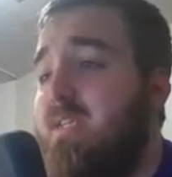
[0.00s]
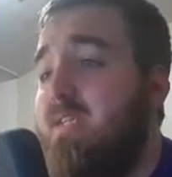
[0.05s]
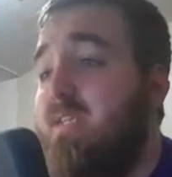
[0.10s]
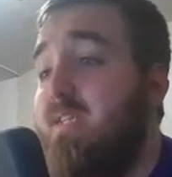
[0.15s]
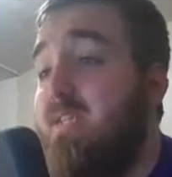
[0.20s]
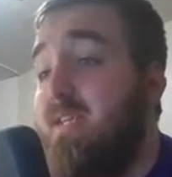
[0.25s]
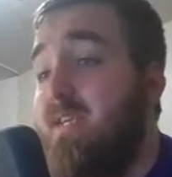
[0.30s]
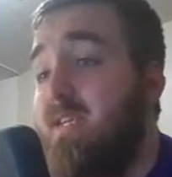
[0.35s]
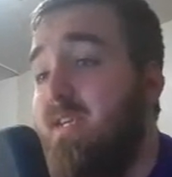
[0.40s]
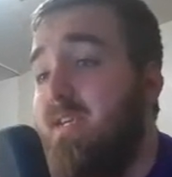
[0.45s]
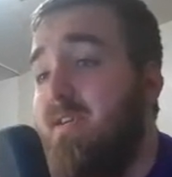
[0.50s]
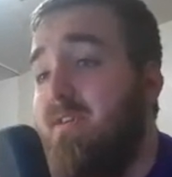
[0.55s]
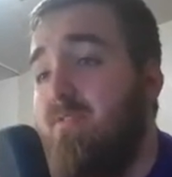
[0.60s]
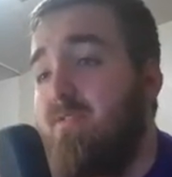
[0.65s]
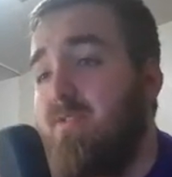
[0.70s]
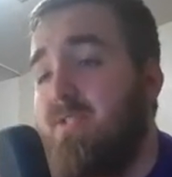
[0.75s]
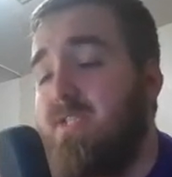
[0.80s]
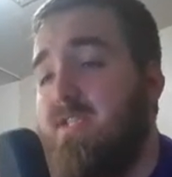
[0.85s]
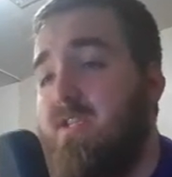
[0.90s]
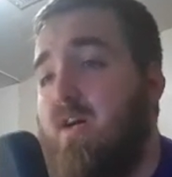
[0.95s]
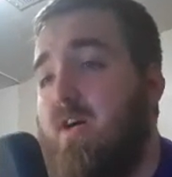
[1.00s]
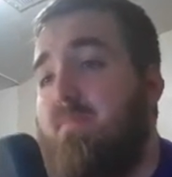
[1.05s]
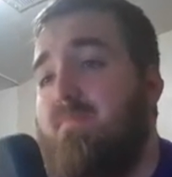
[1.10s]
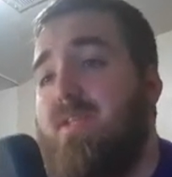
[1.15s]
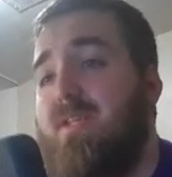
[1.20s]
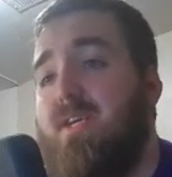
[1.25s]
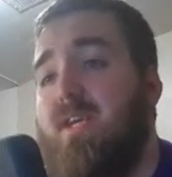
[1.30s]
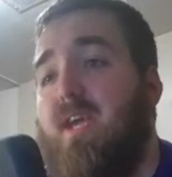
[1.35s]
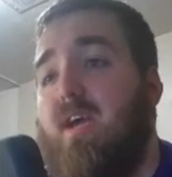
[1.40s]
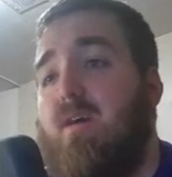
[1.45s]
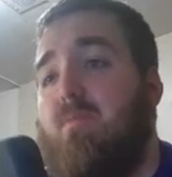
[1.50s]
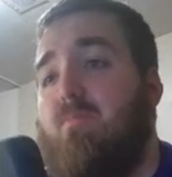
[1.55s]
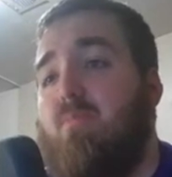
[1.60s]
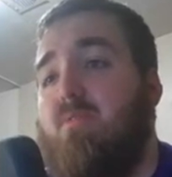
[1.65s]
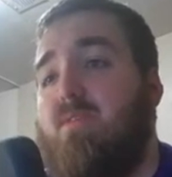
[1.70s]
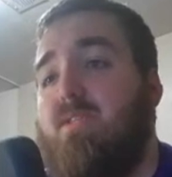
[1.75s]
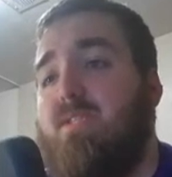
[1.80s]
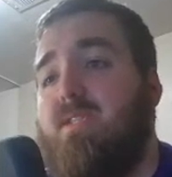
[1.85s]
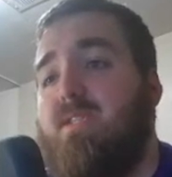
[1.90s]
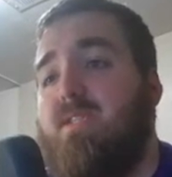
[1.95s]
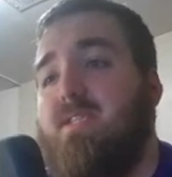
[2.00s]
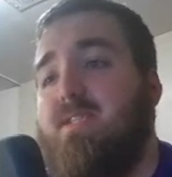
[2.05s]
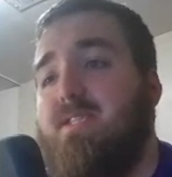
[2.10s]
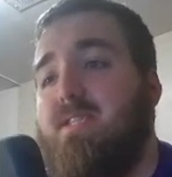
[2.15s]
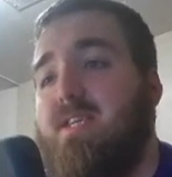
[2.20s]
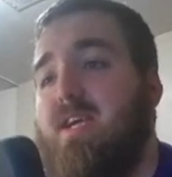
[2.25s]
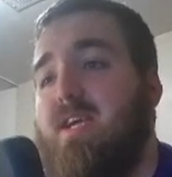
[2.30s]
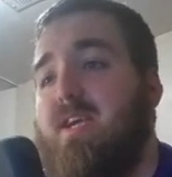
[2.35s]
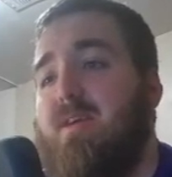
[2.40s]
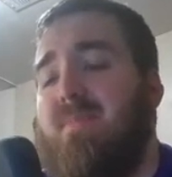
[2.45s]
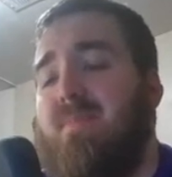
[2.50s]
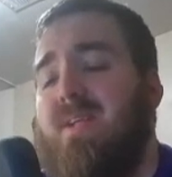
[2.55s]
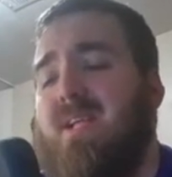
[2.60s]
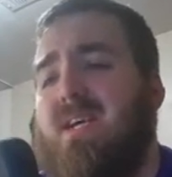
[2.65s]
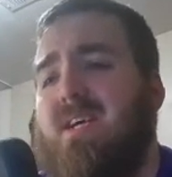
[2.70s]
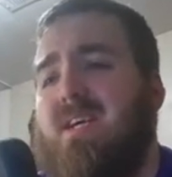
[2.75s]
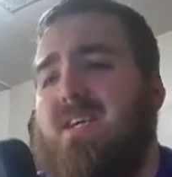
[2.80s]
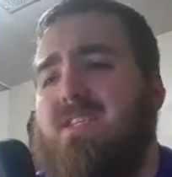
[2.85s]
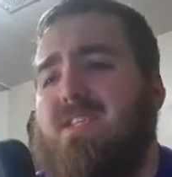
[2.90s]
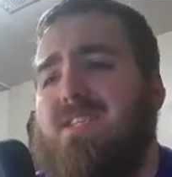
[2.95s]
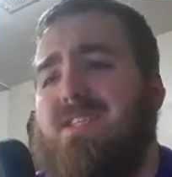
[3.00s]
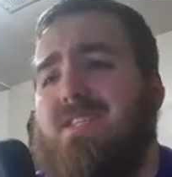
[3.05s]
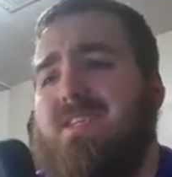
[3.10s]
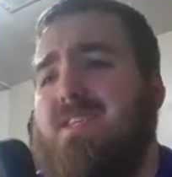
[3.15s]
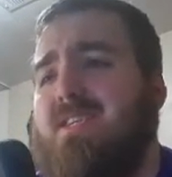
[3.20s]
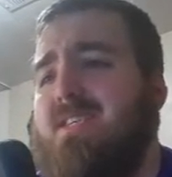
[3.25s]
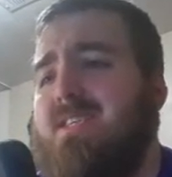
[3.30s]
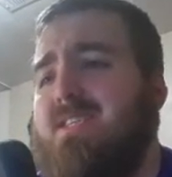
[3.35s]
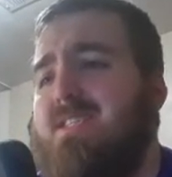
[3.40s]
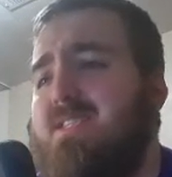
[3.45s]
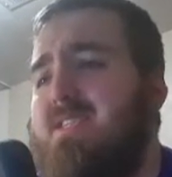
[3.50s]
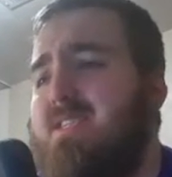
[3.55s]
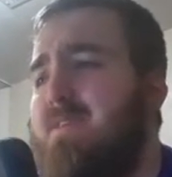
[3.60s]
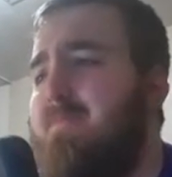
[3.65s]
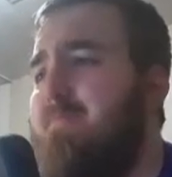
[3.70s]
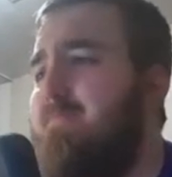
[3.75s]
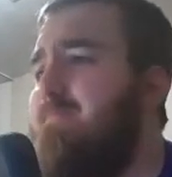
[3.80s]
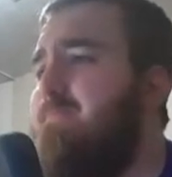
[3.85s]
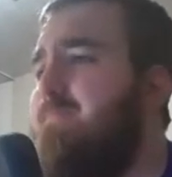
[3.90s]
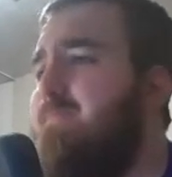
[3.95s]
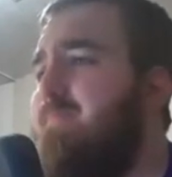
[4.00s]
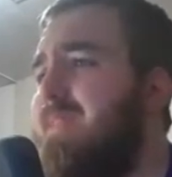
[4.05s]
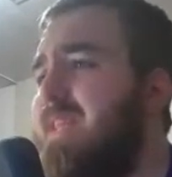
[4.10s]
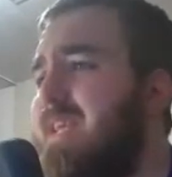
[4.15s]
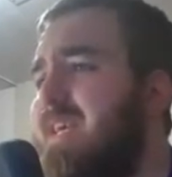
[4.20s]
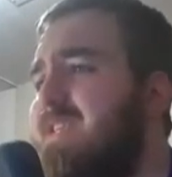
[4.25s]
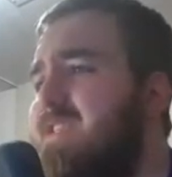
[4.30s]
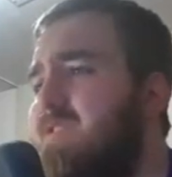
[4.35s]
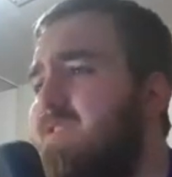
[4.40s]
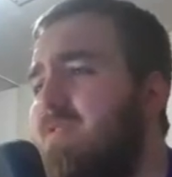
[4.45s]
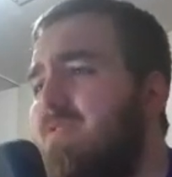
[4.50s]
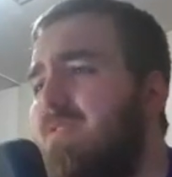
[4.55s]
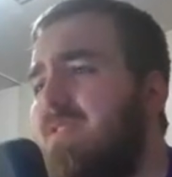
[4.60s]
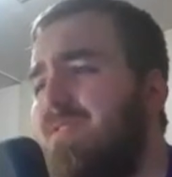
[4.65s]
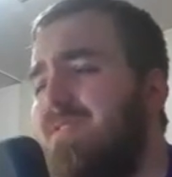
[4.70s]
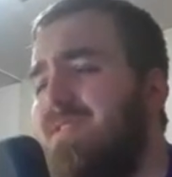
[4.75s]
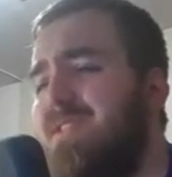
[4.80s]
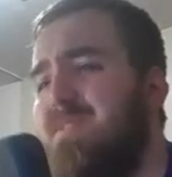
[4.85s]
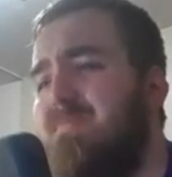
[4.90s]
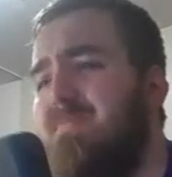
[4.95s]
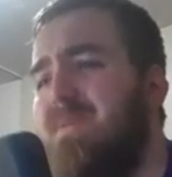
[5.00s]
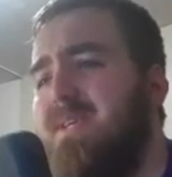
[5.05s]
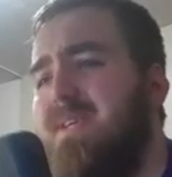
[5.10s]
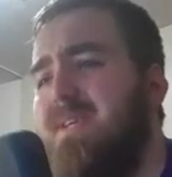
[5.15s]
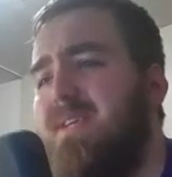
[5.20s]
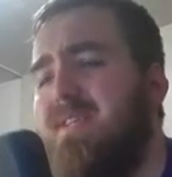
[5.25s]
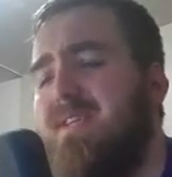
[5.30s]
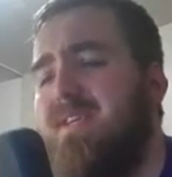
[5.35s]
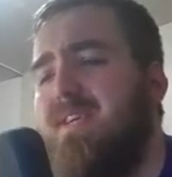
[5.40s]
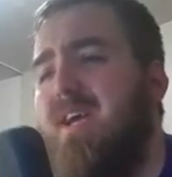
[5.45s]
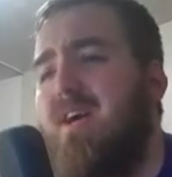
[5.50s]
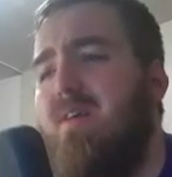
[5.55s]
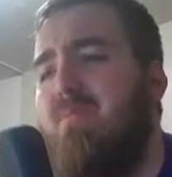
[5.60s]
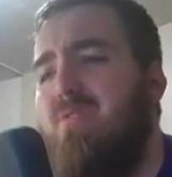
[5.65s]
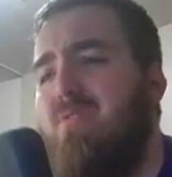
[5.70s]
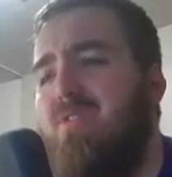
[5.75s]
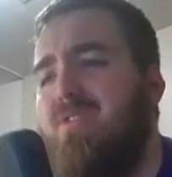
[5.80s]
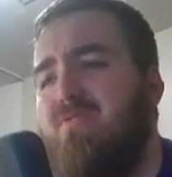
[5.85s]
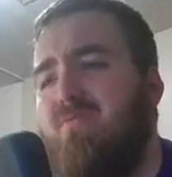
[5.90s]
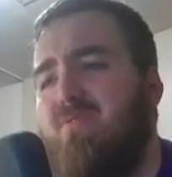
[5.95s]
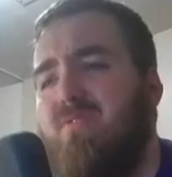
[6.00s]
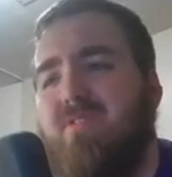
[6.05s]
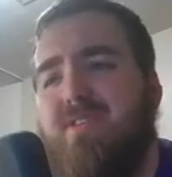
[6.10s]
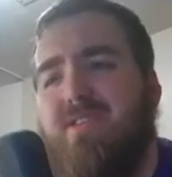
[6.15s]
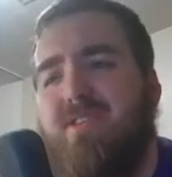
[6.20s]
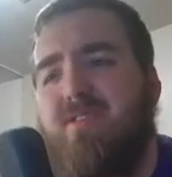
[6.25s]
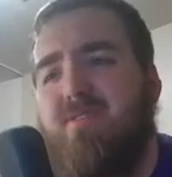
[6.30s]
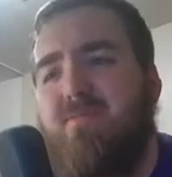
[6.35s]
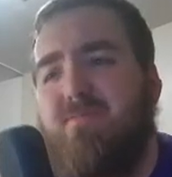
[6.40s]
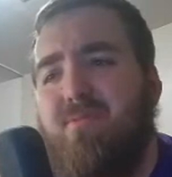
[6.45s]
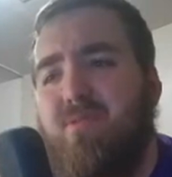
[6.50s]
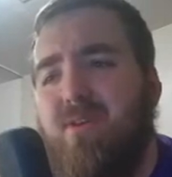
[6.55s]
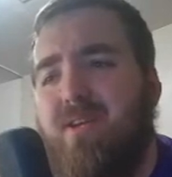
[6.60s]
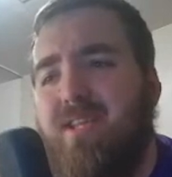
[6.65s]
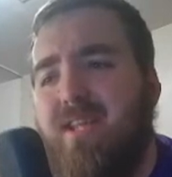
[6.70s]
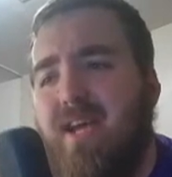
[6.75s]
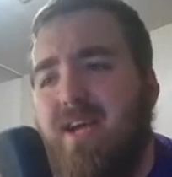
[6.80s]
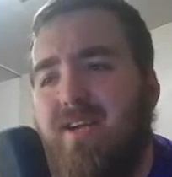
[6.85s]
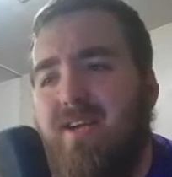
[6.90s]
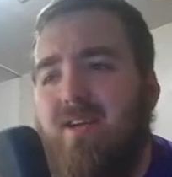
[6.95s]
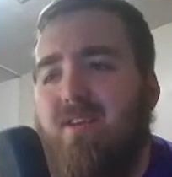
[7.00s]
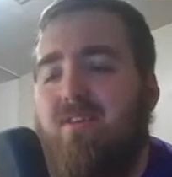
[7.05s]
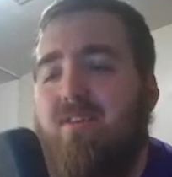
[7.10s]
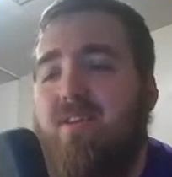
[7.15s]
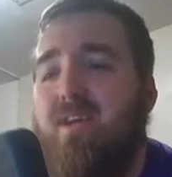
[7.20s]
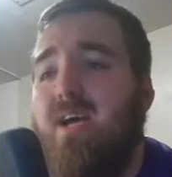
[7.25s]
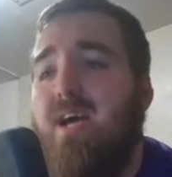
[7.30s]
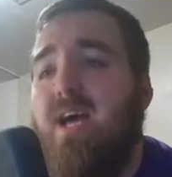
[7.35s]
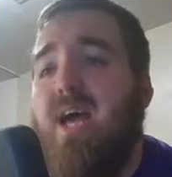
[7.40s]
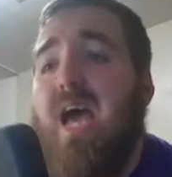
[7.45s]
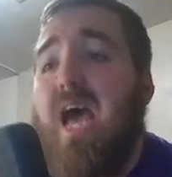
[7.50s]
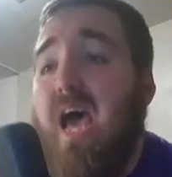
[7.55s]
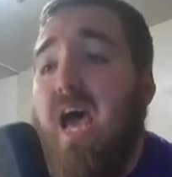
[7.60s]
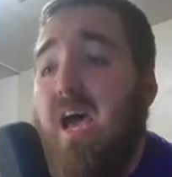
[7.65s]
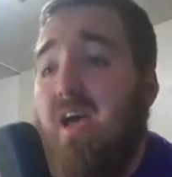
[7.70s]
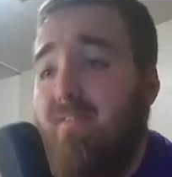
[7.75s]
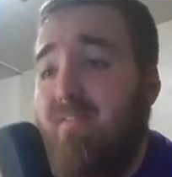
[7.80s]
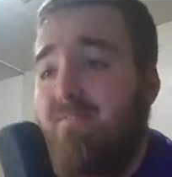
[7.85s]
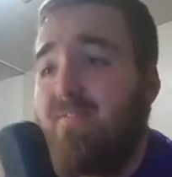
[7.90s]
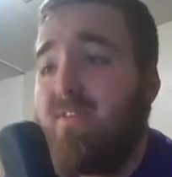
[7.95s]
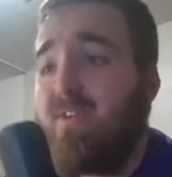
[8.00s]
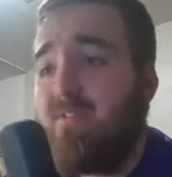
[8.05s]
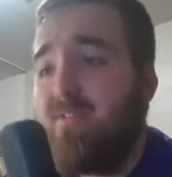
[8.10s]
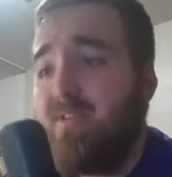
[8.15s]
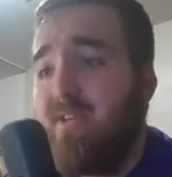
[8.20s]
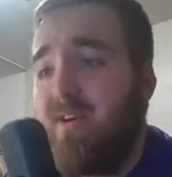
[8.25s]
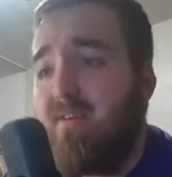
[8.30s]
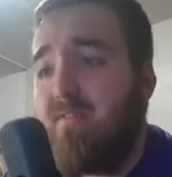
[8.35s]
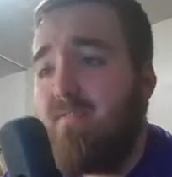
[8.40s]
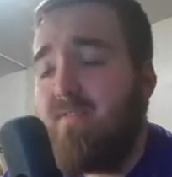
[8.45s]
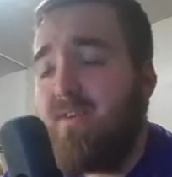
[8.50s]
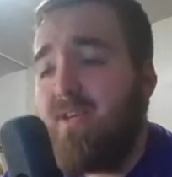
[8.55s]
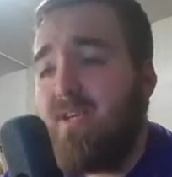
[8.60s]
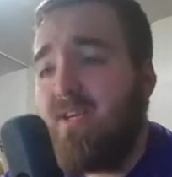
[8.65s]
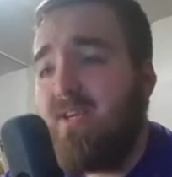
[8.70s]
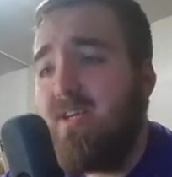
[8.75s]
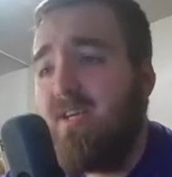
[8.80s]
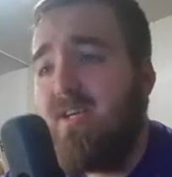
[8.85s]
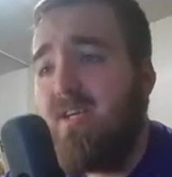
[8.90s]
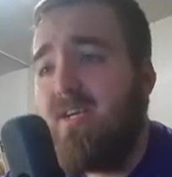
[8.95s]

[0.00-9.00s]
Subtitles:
the Eagles stomp the Cowboys in this game just because, historically speaking, the Cowboys really don't play that good at Philadelphia.